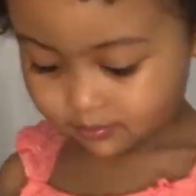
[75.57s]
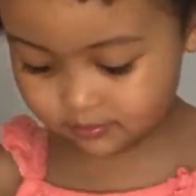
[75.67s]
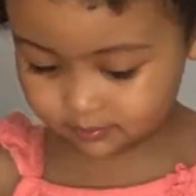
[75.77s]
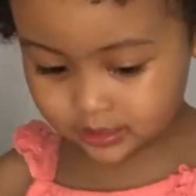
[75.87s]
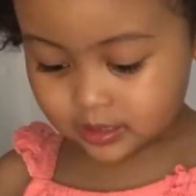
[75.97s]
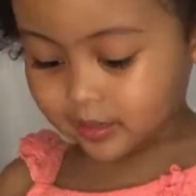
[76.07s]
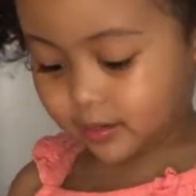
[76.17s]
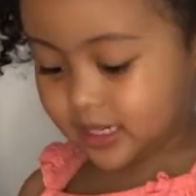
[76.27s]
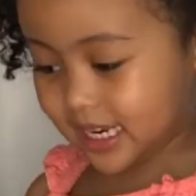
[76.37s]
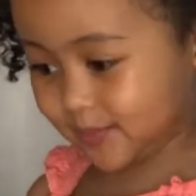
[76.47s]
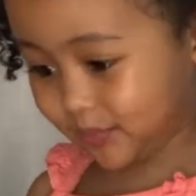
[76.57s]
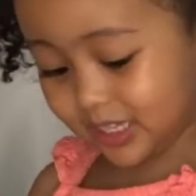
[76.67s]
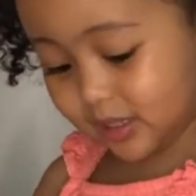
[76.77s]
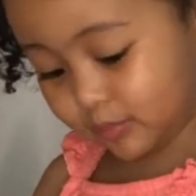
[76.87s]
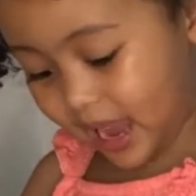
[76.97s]
what accessories
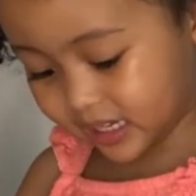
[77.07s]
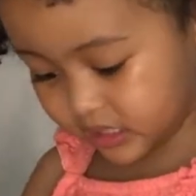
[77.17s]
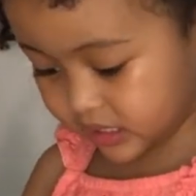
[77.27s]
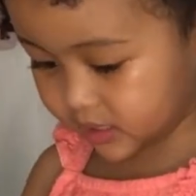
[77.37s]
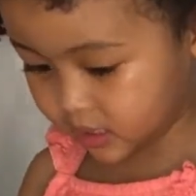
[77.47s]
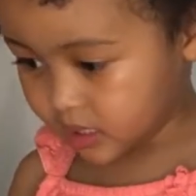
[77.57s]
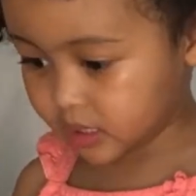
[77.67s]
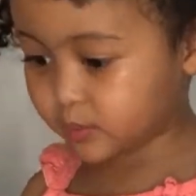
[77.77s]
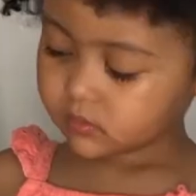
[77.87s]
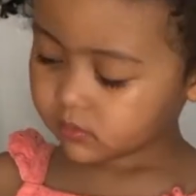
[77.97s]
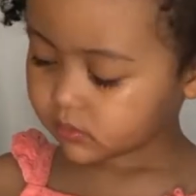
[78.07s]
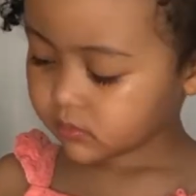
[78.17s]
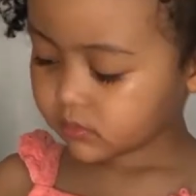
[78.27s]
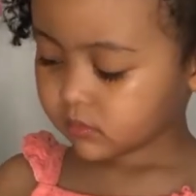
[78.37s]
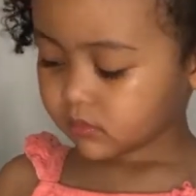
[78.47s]
she's going to use when she's done
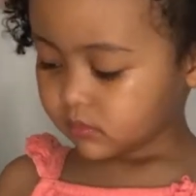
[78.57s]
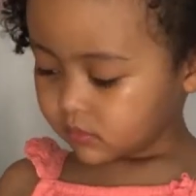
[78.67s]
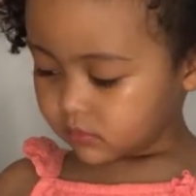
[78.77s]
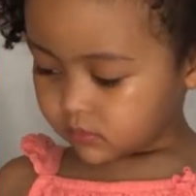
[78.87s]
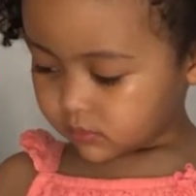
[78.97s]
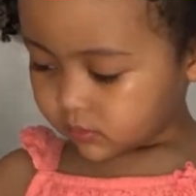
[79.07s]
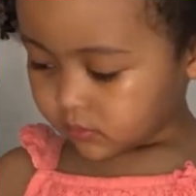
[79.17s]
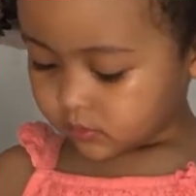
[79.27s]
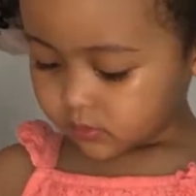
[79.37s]
with the hairstyle.